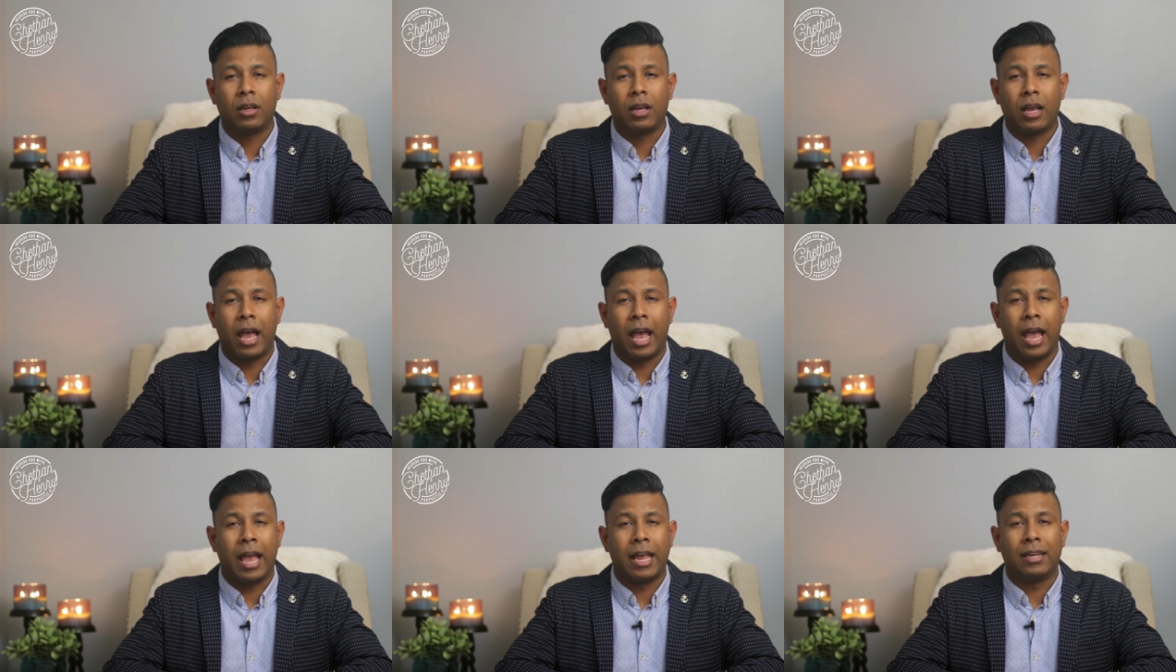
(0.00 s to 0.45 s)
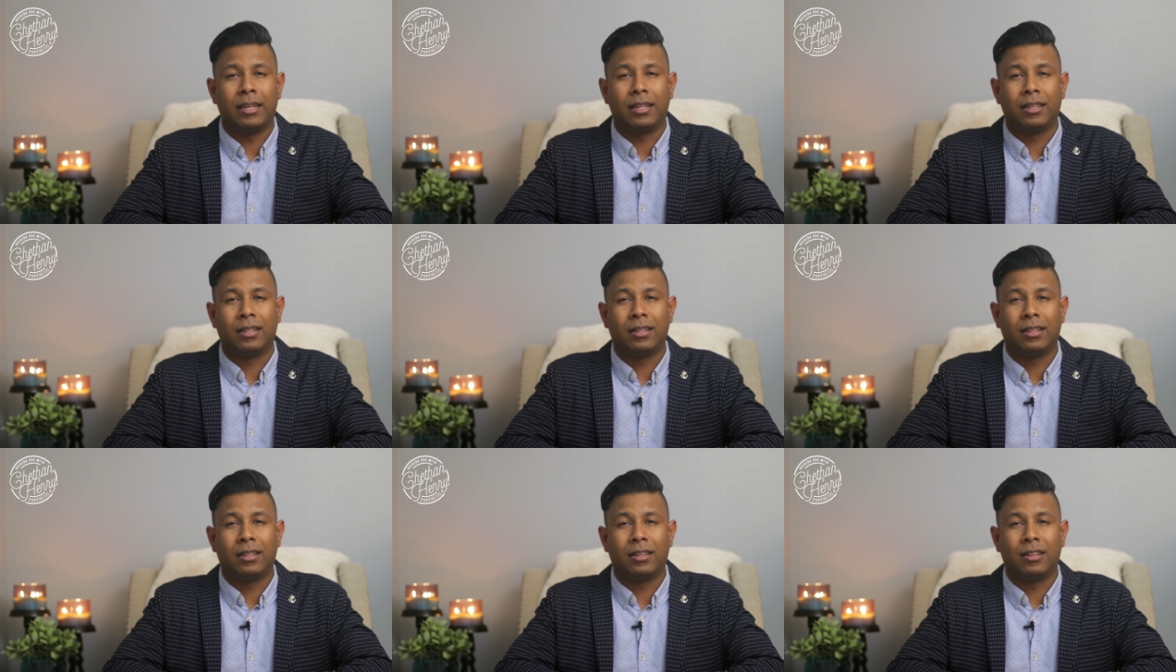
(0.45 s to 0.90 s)
And
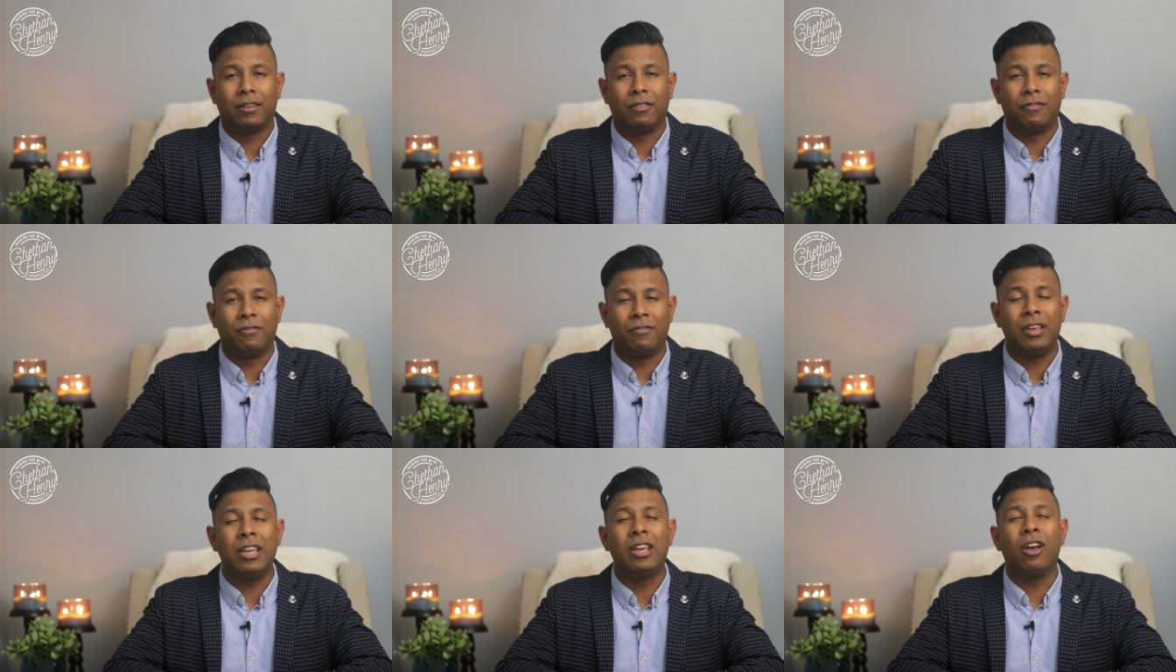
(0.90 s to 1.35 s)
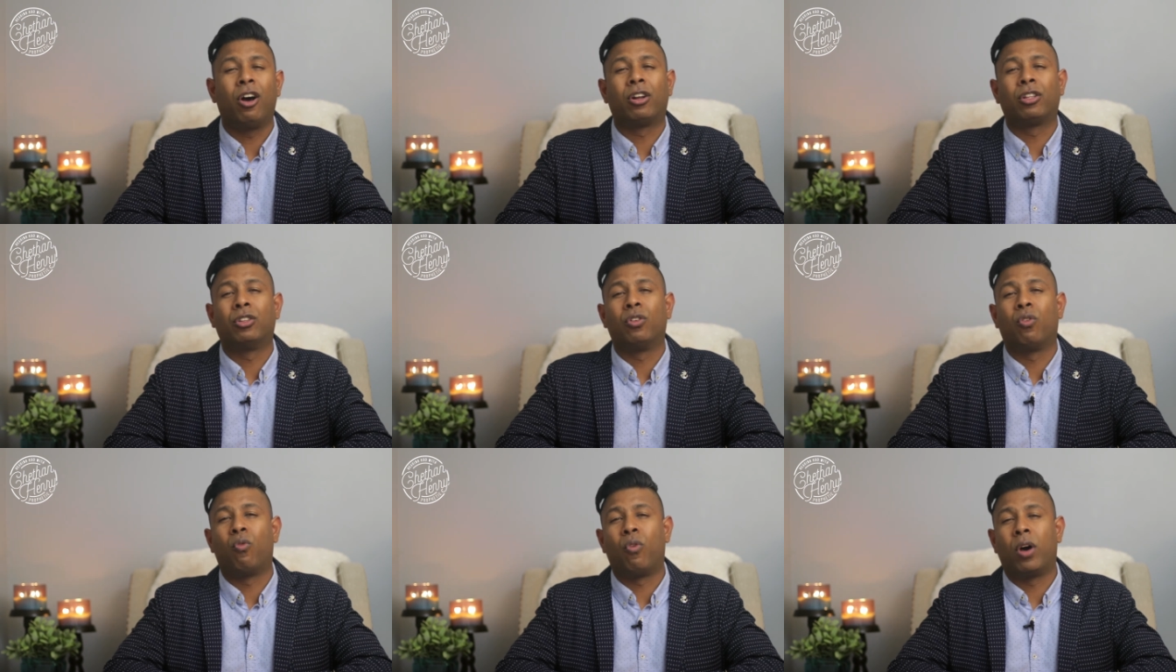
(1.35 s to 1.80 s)
we are
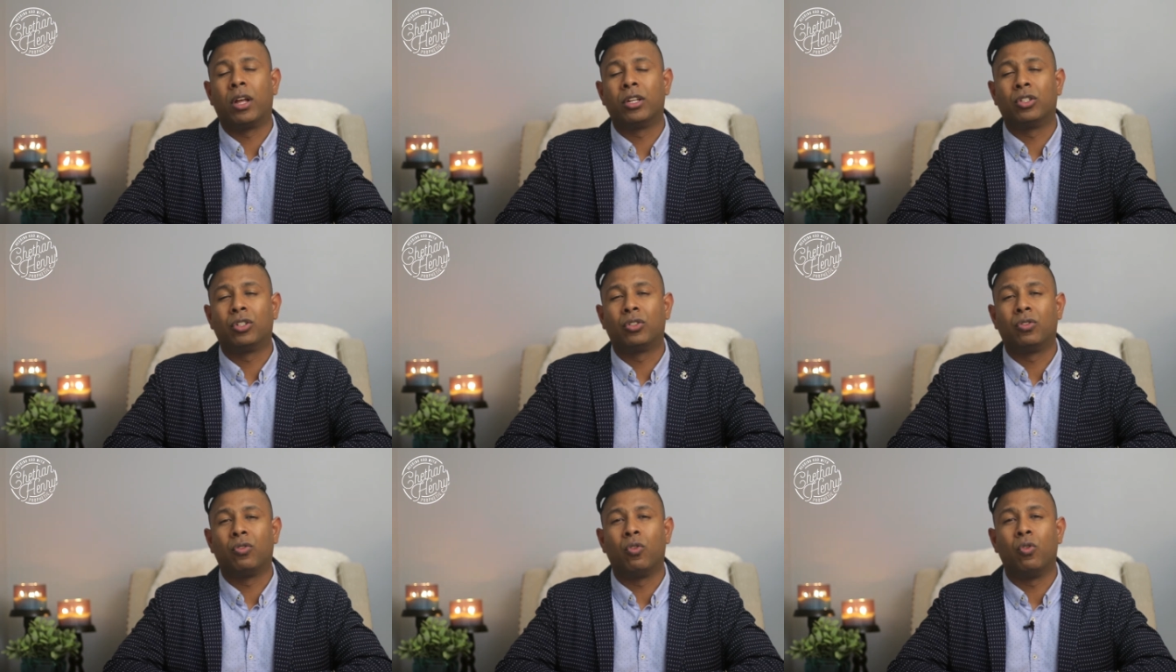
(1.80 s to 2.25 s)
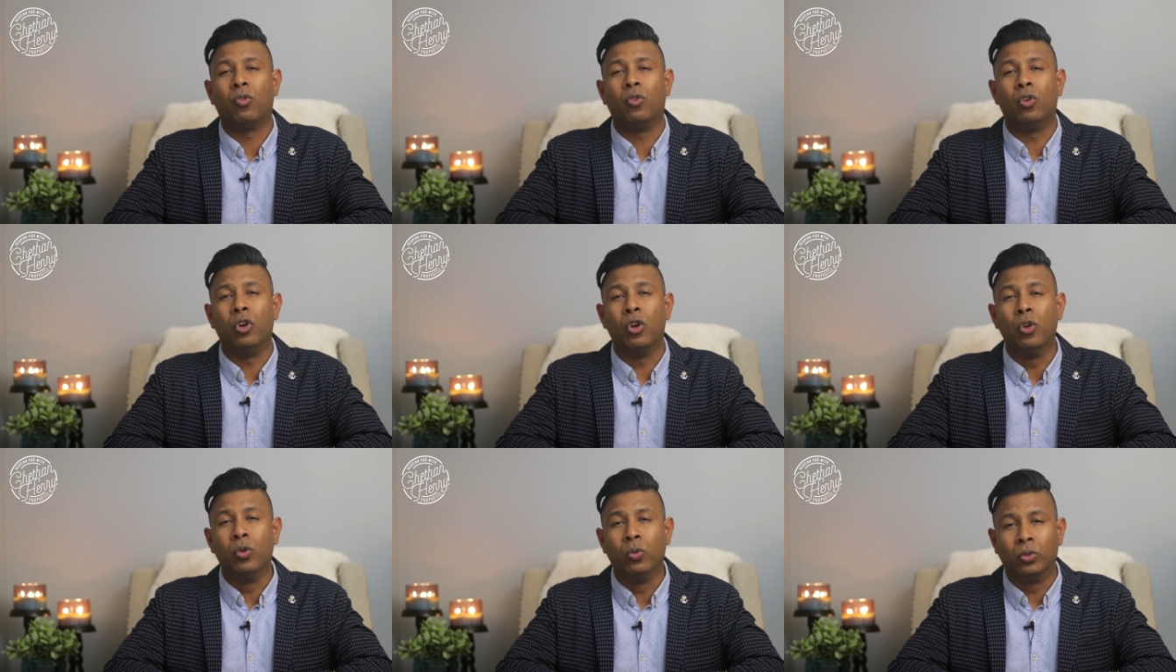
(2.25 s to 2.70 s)
the ones who
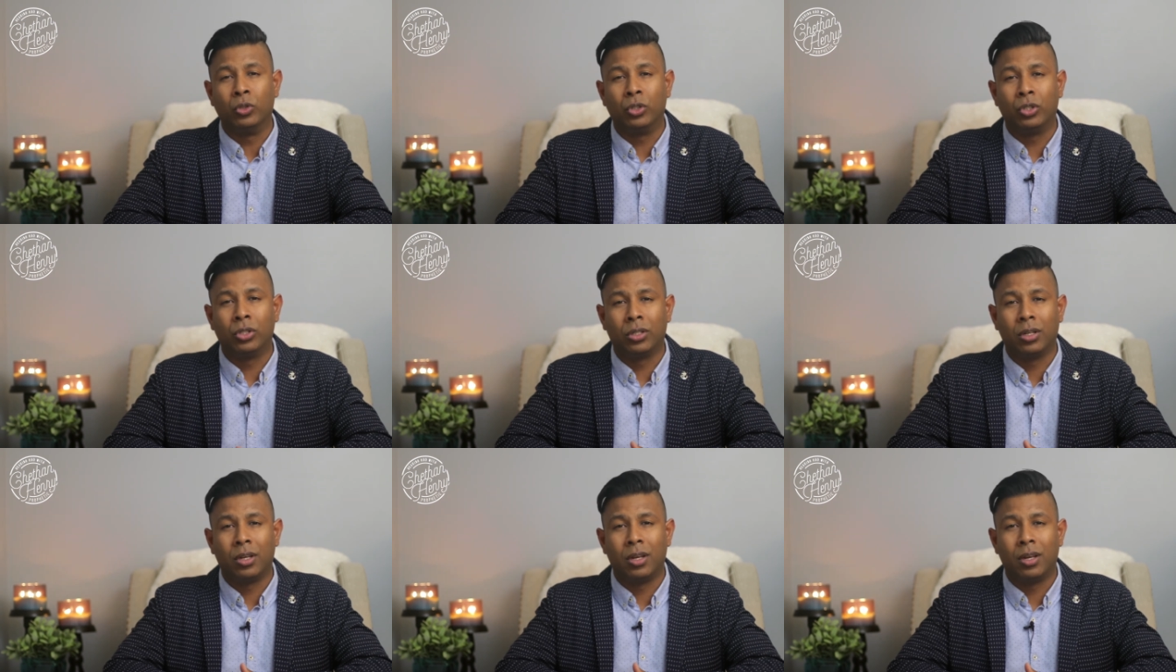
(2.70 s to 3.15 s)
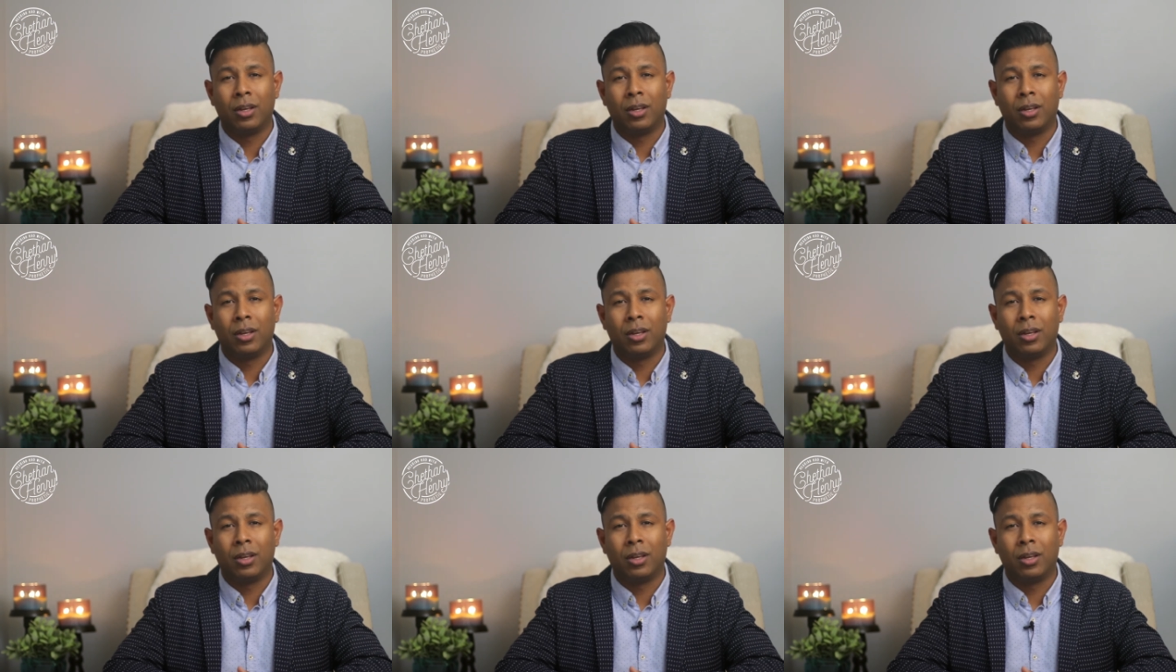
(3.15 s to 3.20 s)
lose